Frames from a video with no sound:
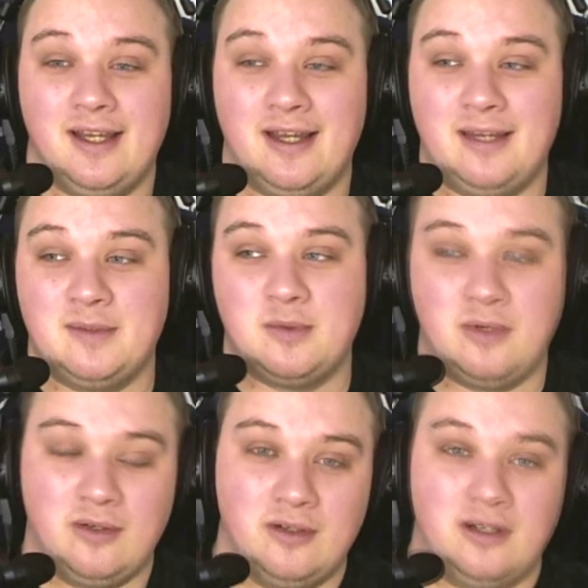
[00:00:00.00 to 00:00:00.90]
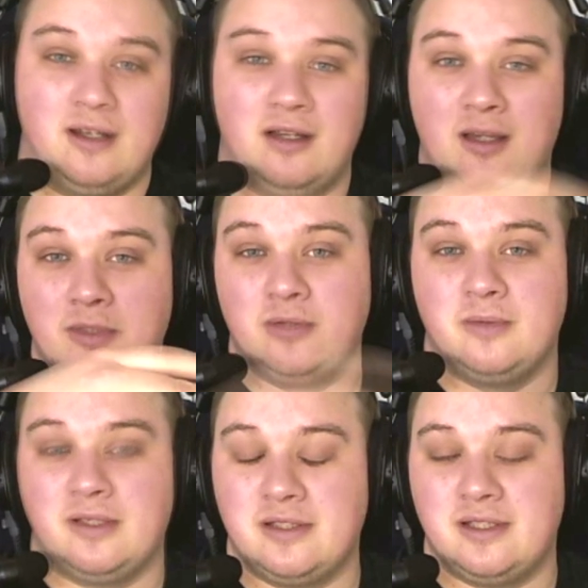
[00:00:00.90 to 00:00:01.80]
So we were going on like a harbour tour.
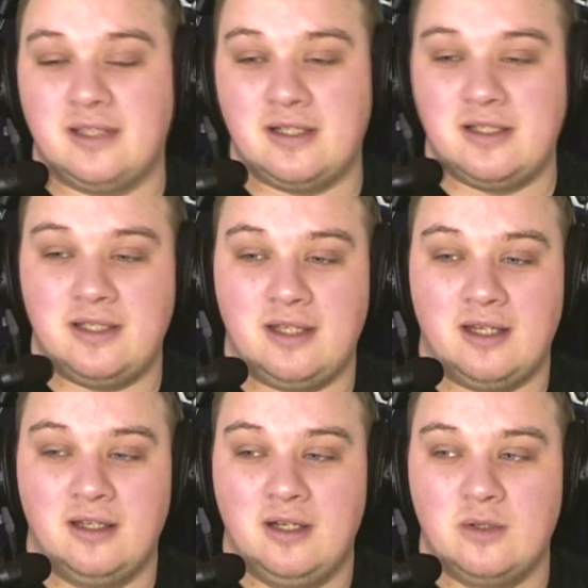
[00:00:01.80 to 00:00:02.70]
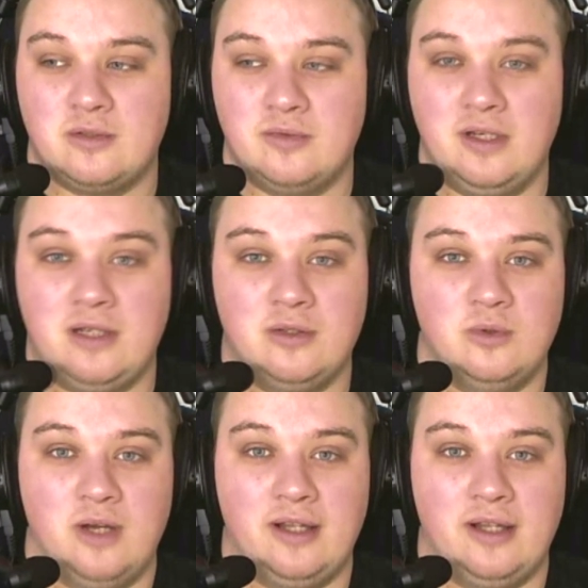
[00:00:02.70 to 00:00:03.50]
We got to actually see that, which was really cool.